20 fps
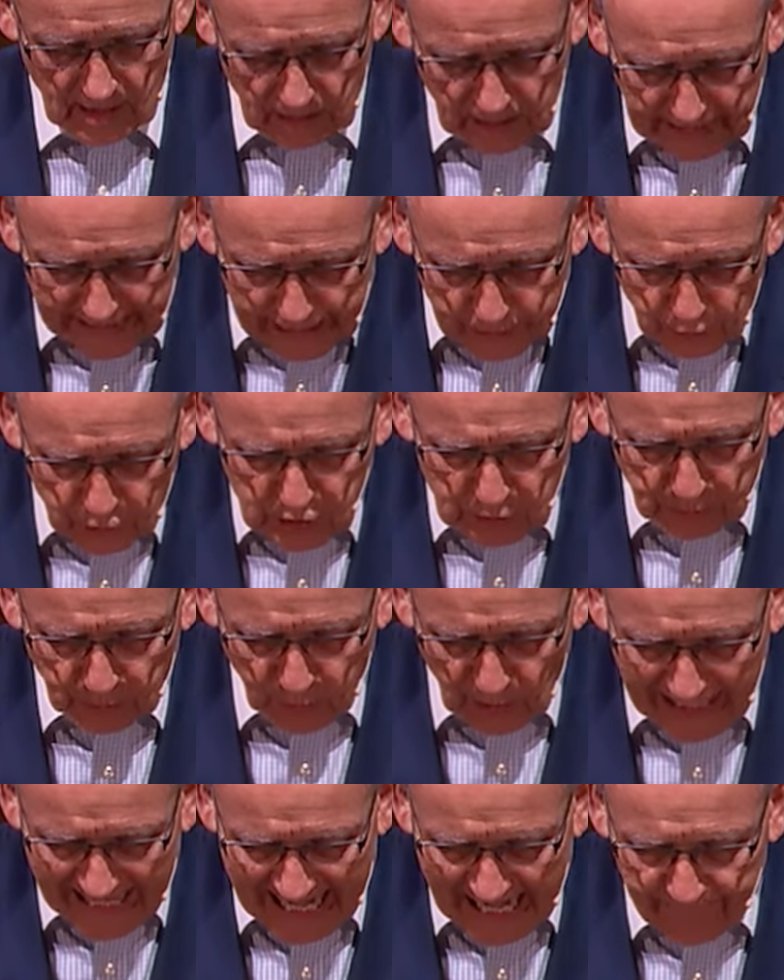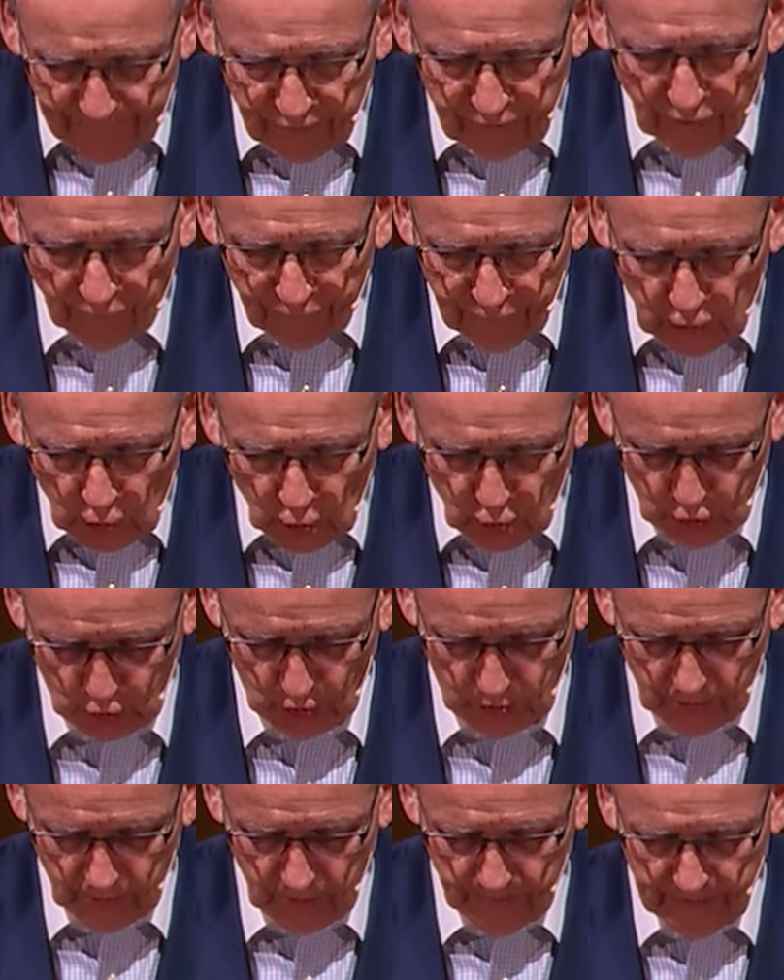Leaders plan for the
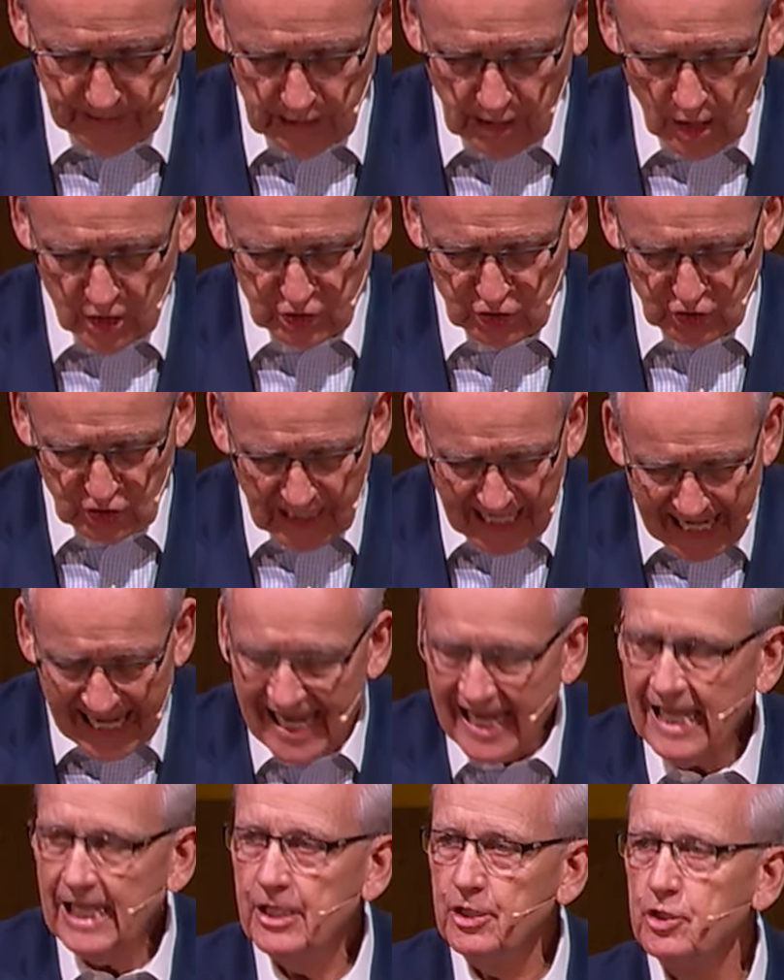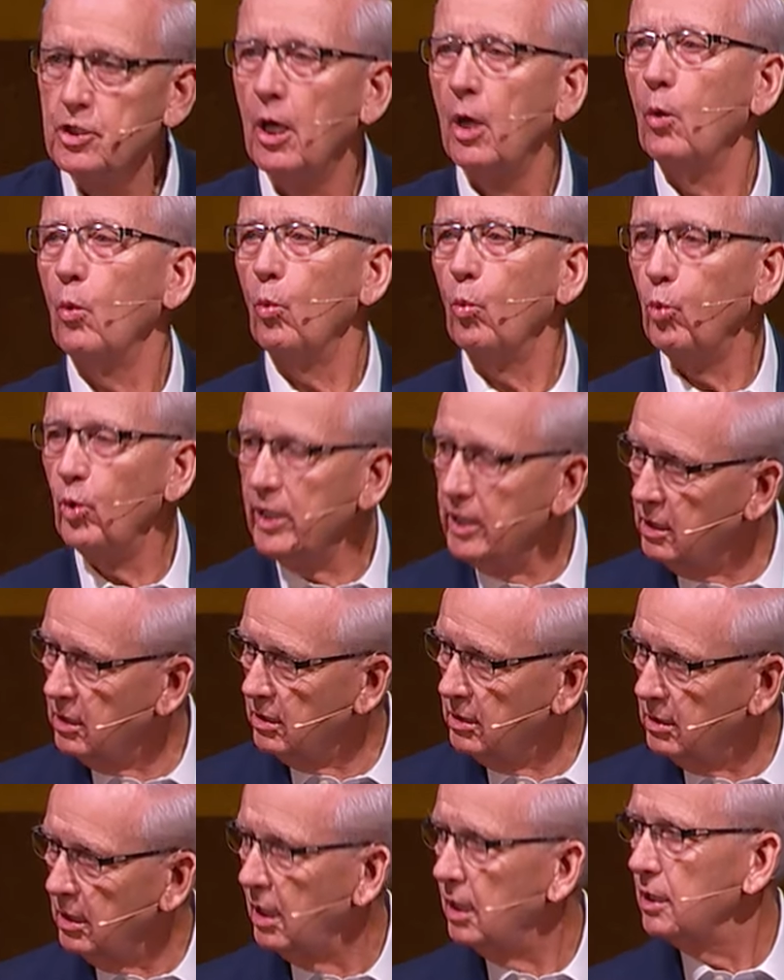future because change
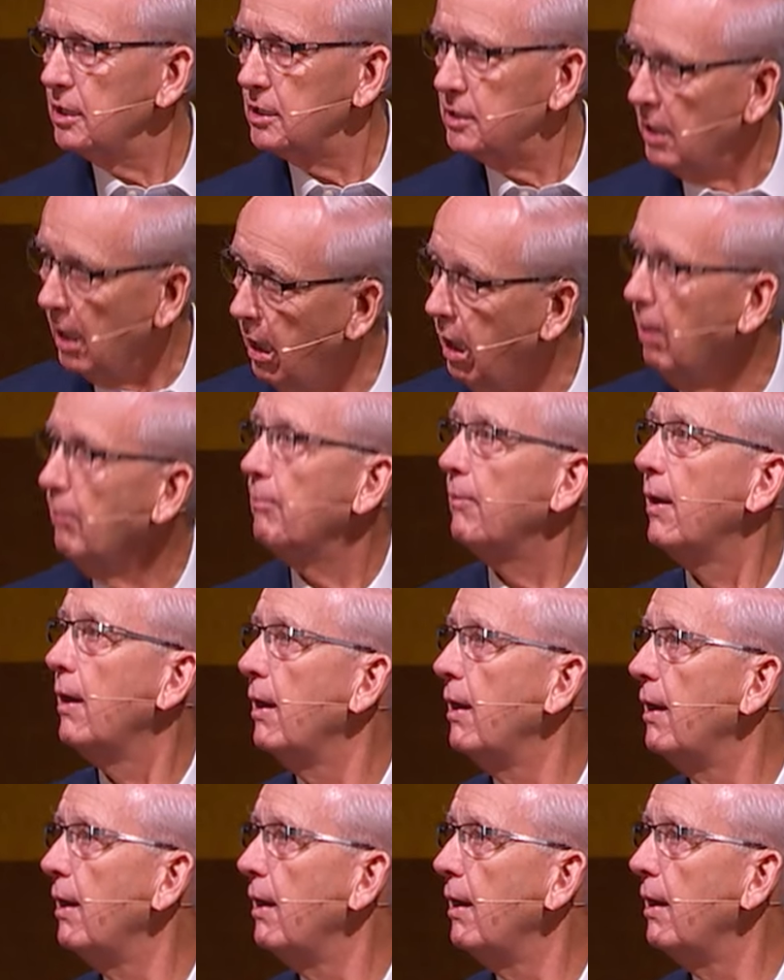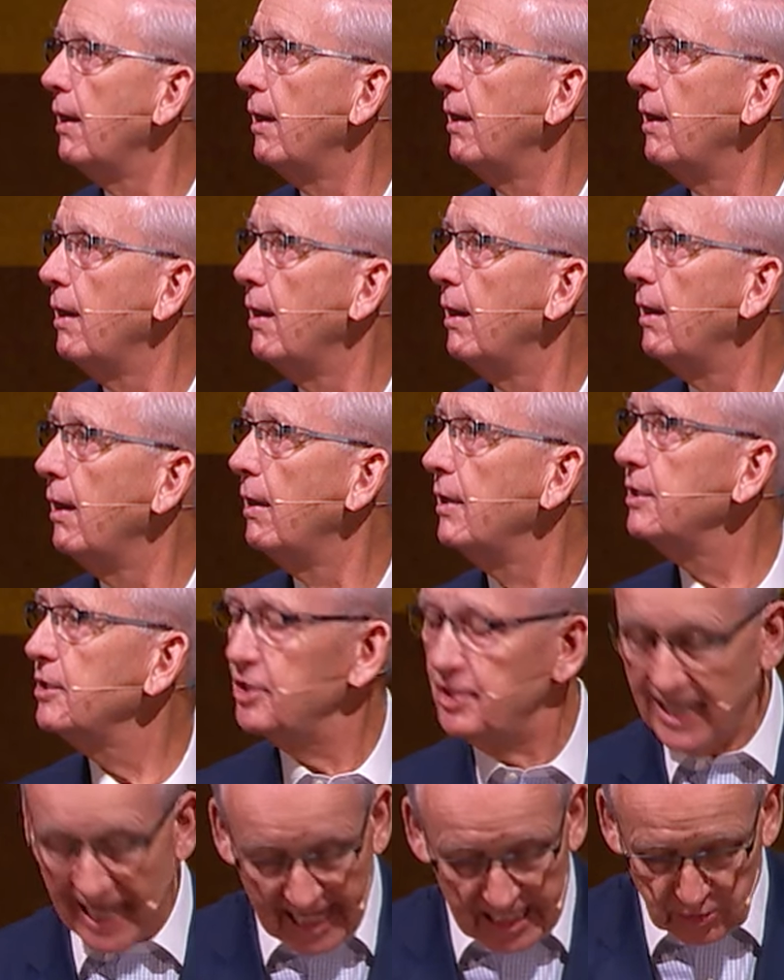will come.
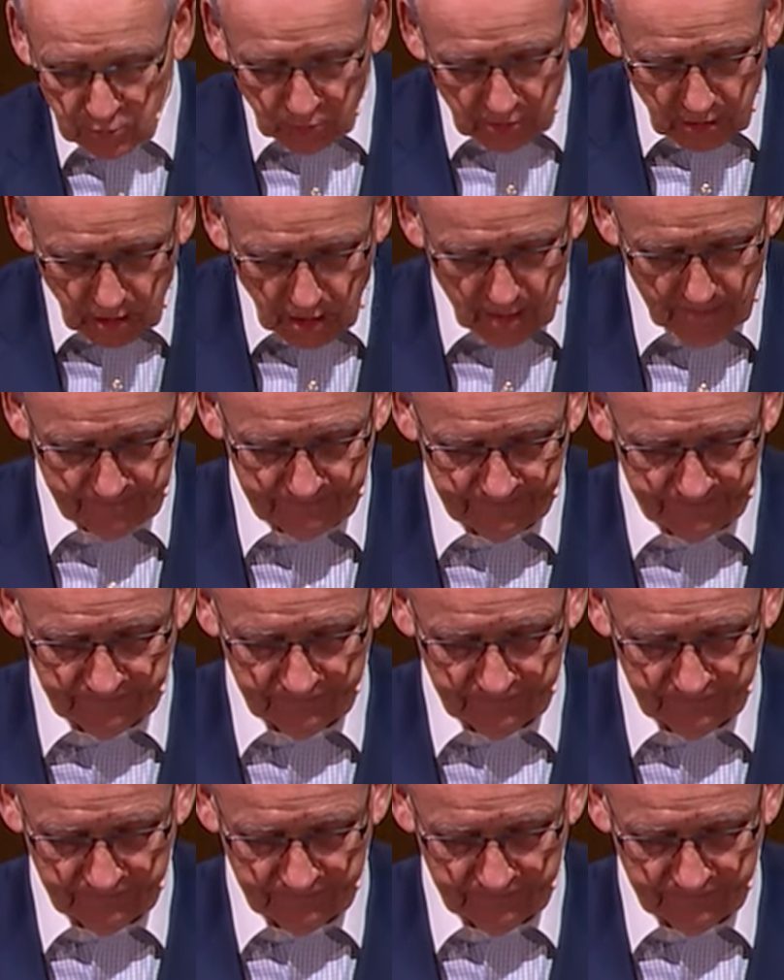Change will come.